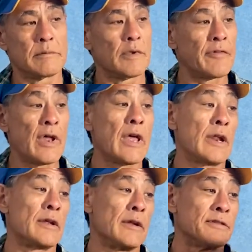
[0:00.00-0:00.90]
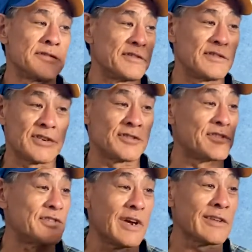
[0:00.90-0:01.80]
If I had just
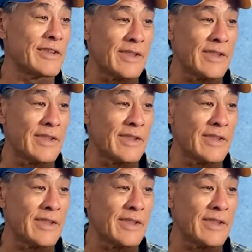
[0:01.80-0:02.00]
stuck to